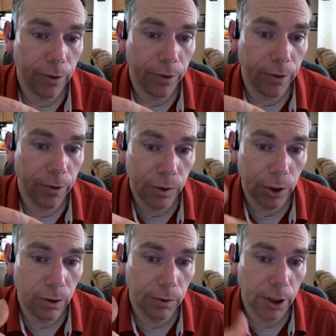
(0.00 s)
sound to
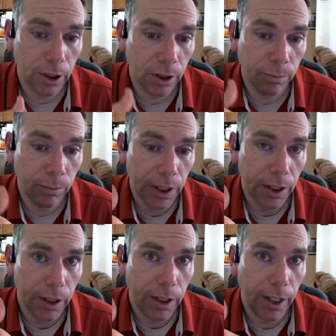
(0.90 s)
overcome
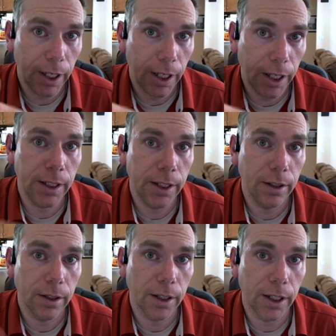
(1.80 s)
any